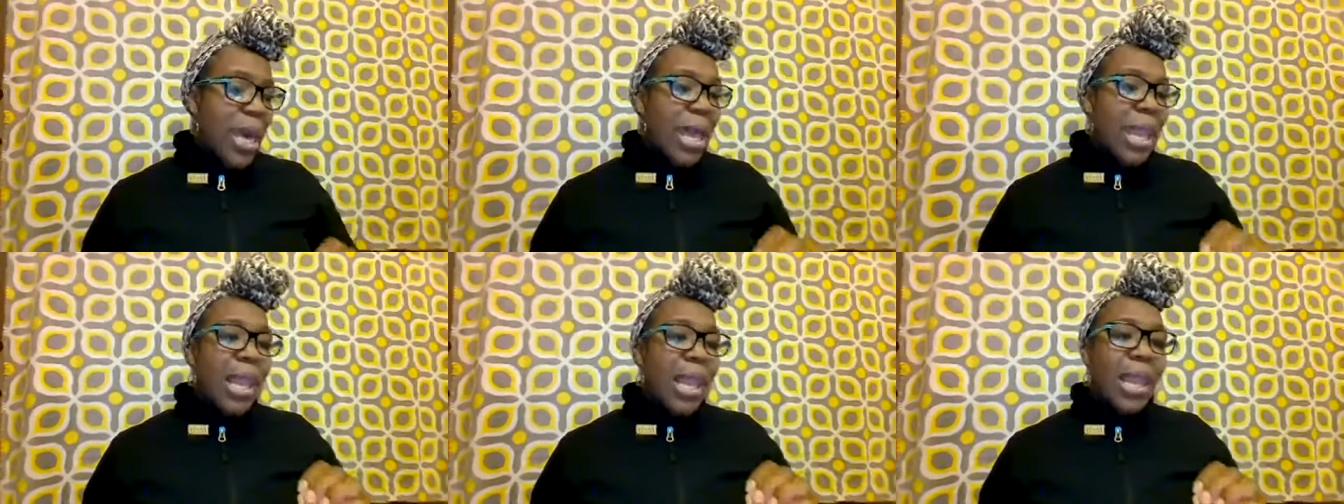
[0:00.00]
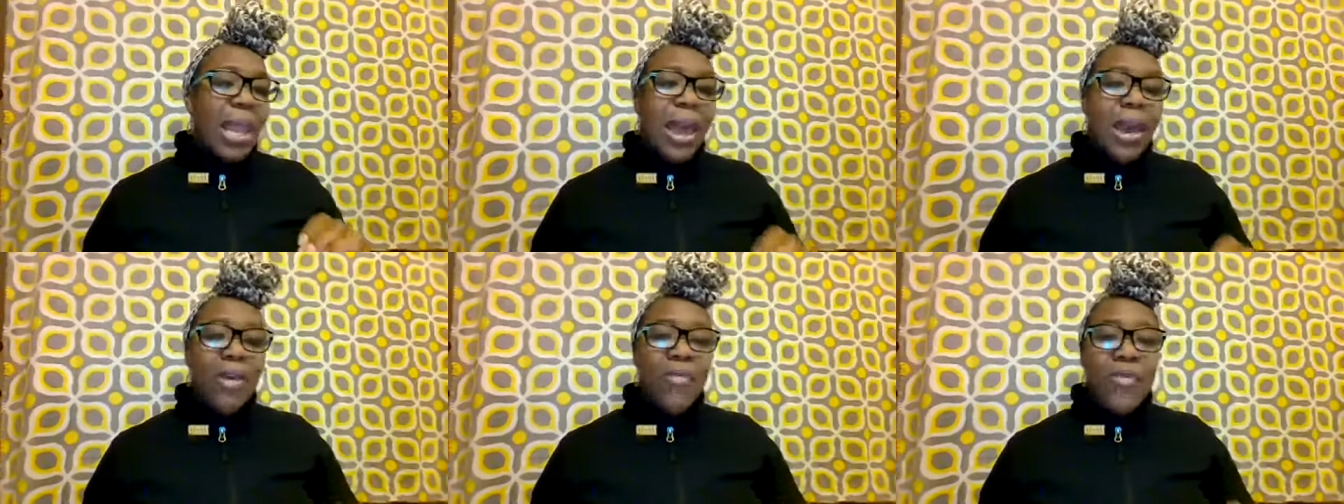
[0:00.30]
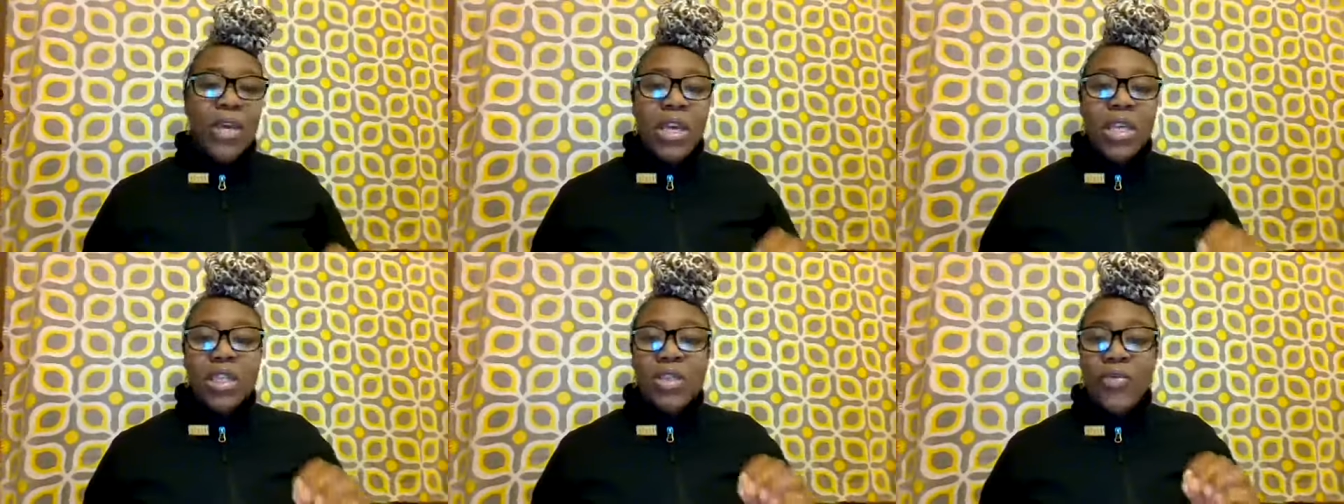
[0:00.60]
Life
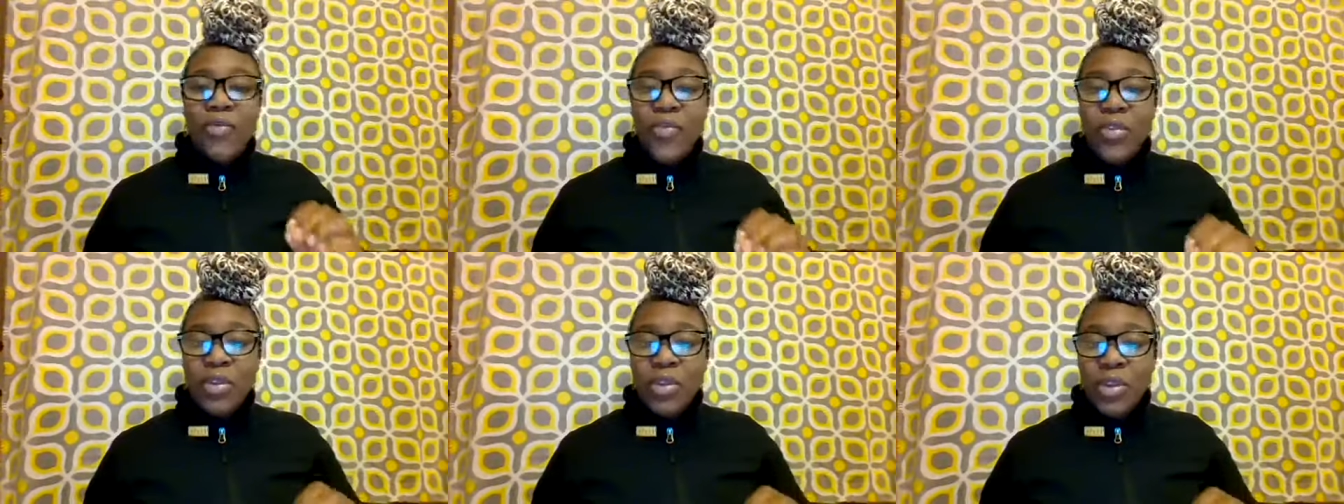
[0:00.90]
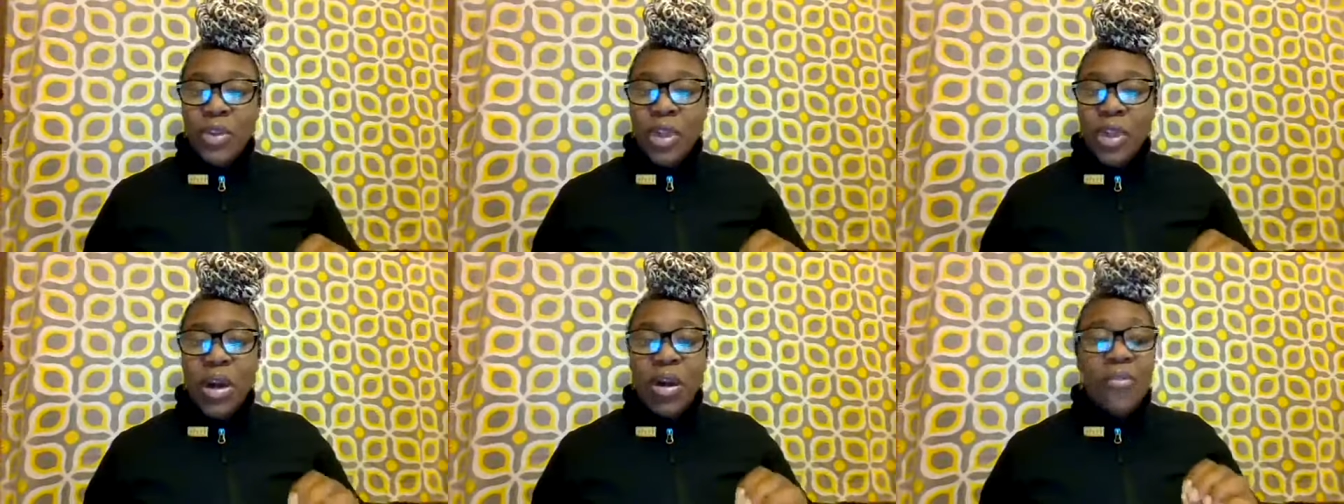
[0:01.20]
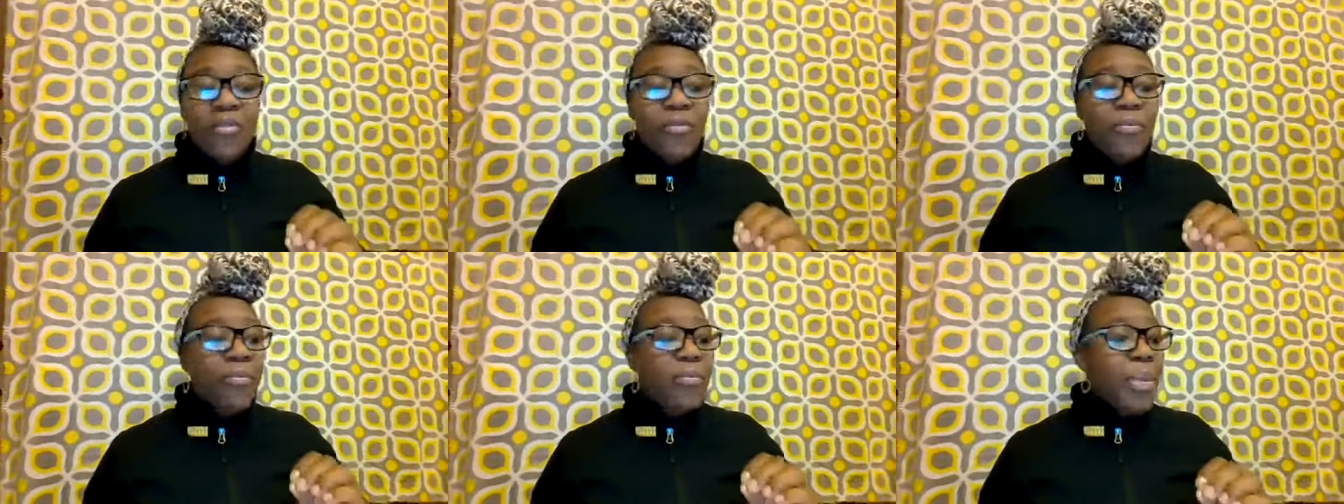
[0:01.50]
is full
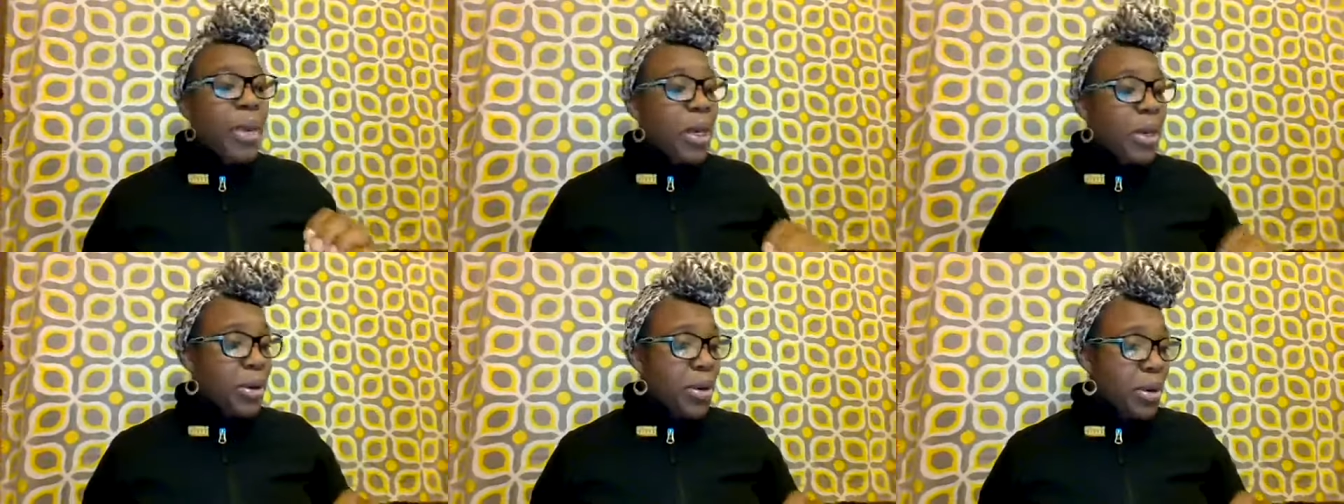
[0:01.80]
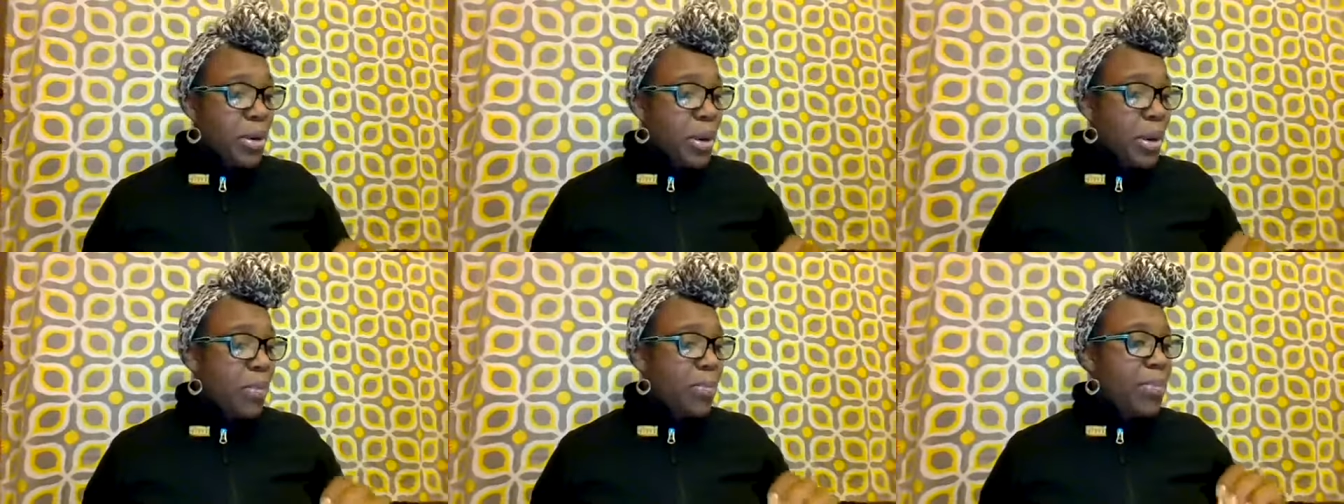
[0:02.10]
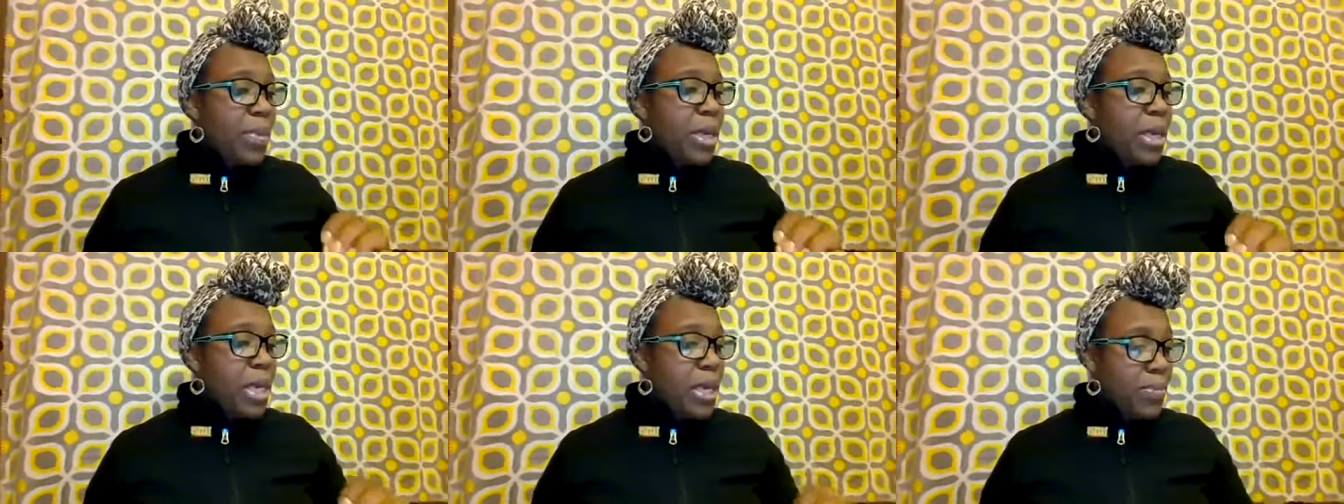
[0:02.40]
of bitter
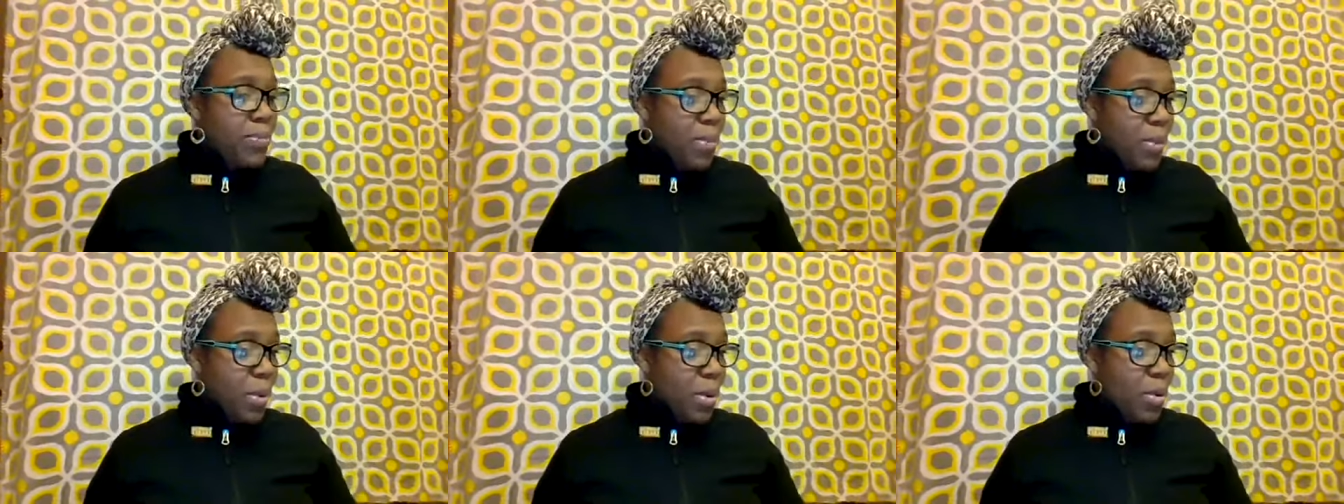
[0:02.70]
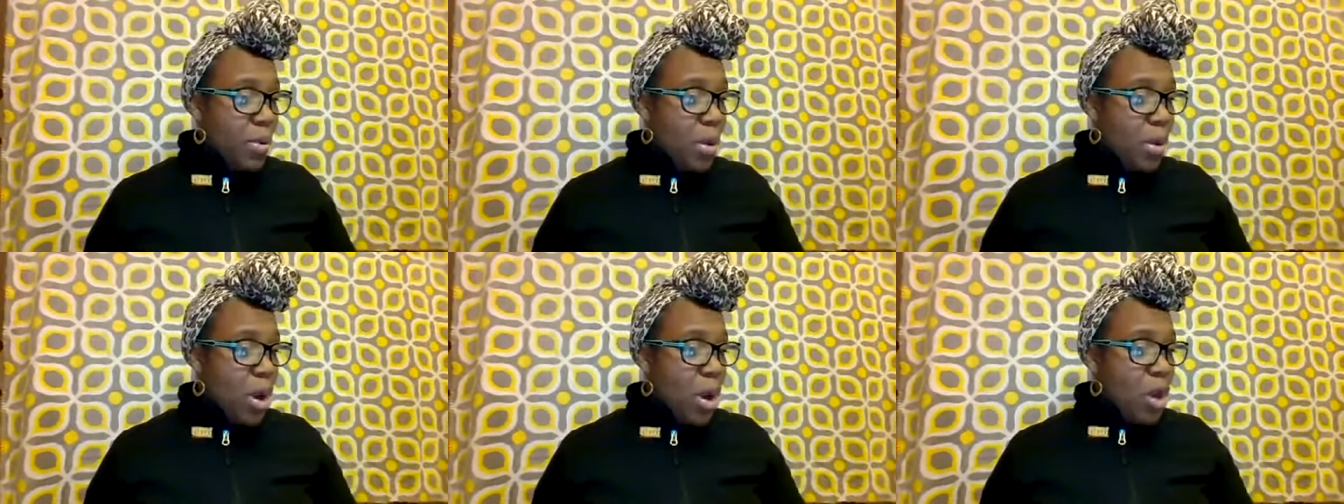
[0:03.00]
people.